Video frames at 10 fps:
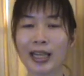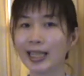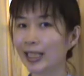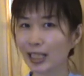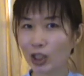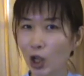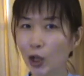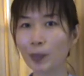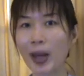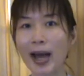He is
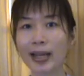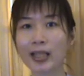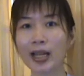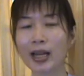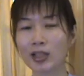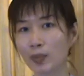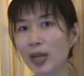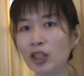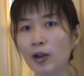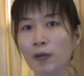not bad. As a
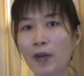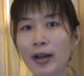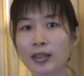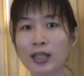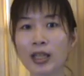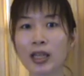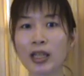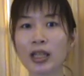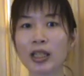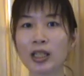matter of fact,
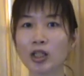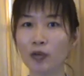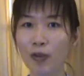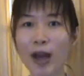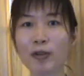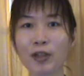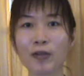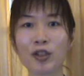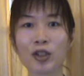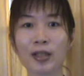he is very
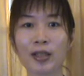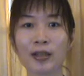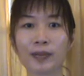efficient.